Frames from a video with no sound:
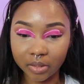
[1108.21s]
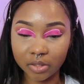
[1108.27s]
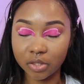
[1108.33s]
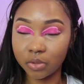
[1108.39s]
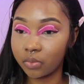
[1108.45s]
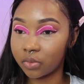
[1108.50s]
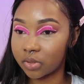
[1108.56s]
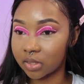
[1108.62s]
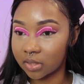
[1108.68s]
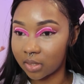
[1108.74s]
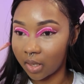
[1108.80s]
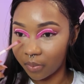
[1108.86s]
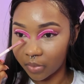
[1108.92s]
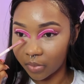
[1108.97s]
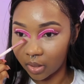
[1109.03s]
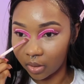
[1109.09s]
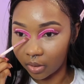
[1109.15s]
Do
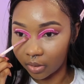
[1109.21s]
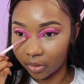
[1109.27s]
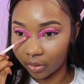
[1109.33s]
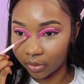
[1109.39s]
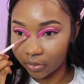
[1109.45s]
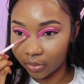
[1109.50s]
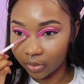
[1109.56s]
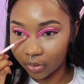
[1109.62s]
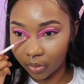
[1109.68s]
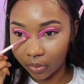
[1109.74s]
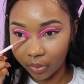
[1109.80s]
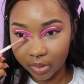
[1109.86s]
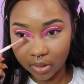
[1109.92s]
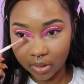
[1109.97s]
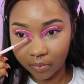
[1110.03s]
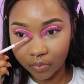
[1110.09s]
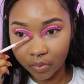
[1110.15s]
something, girl. You don't
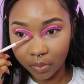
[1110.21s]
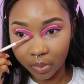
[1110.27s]
always have to